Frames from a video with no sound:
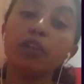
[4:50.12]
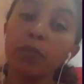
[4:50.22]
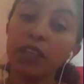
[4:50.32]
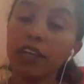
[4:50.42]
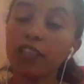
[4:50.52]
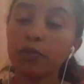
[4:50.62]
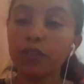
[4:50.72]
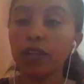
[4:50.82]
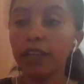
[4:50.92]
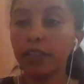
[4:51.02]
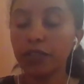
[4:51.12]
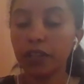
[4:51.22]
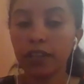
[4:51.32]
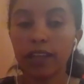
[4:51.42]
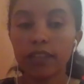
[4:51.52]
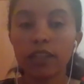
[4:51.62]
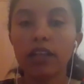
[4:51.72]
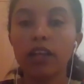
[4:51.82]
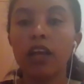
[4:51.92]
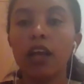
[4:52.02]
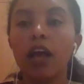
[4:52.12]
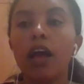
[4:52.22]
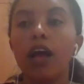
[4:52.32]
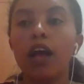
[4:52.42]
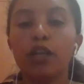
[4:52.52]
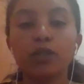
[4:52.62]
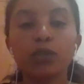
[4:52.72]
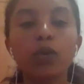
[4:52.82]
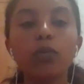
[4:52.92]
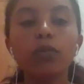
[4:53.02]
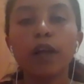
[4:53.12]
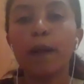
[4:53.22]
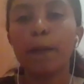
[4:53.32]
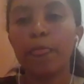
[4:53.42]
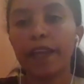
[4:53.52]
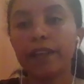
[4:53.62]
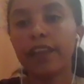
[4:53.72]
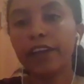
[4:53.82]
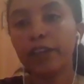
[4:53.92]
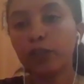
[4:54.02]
image has been challenging task. In the year